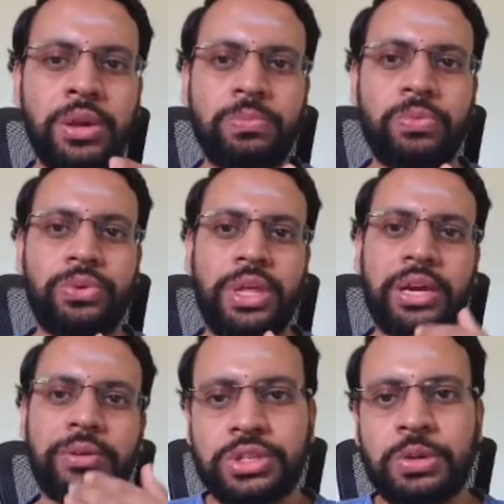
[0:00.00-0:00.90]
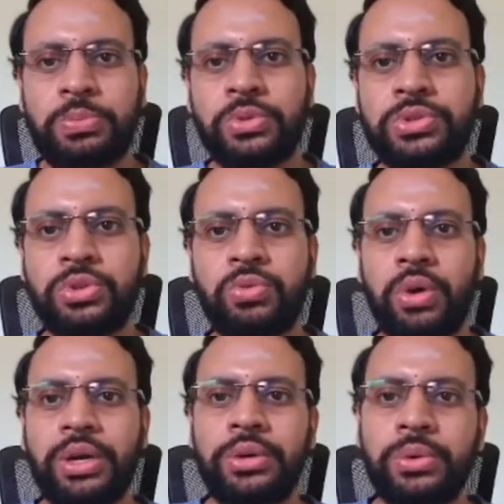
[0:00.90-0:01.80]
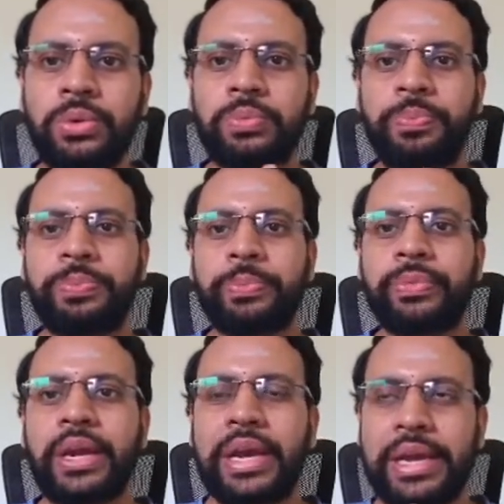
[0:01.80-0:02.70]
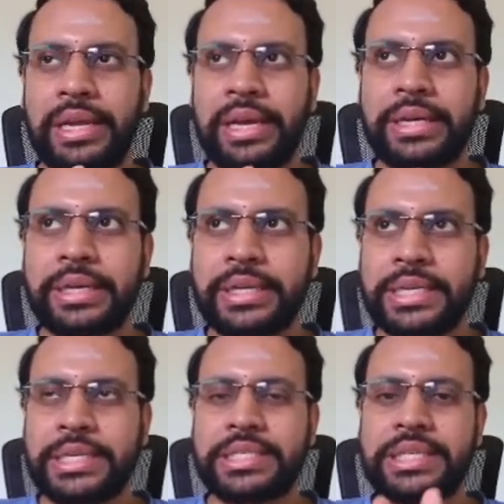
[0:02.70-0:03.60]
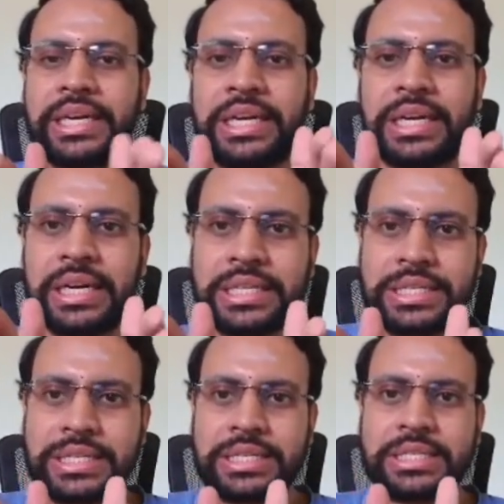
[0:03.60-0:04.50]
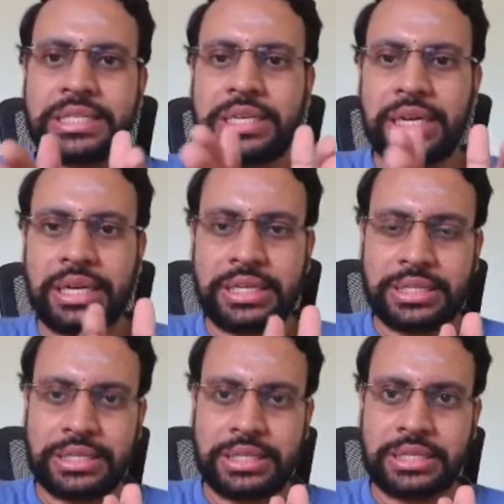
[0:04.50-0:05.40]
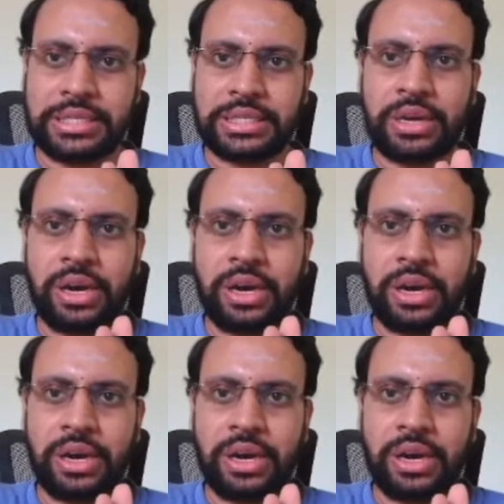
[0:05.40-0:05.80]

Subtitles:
move there. Suppose you want to highlight sudden transitions in intensities.